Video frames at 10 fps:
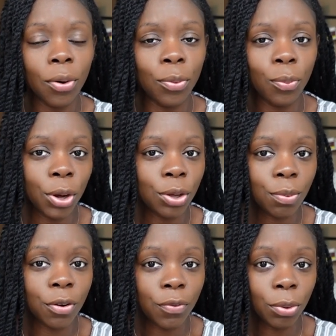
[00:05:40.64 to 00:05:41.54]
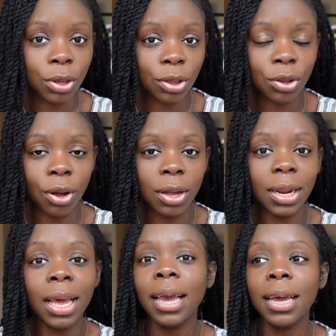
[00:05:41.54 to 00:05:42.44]
on what you were focused
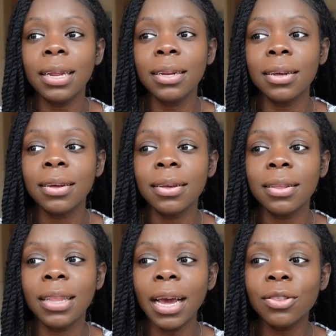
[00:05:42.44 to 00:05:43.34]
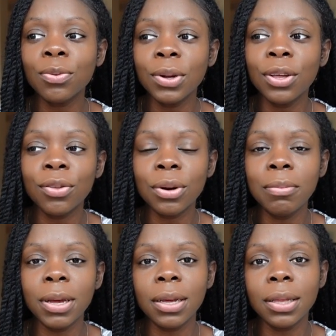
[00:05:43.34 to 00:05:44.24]
on. And that 23
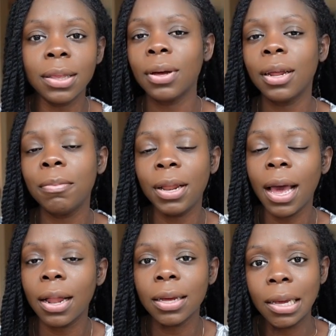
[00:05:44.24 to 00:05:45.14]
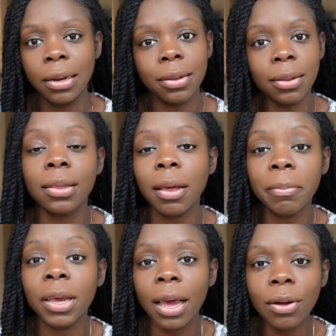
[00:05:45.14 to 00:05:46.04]
minutes could have been allocated to
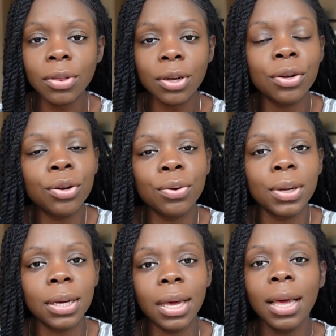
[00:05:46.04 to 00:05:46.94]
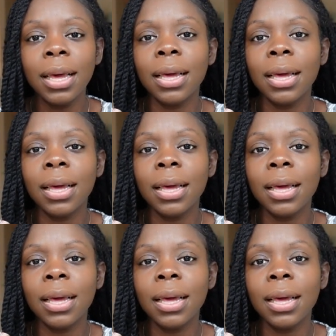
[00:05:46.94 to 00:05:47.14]
something else that you're doing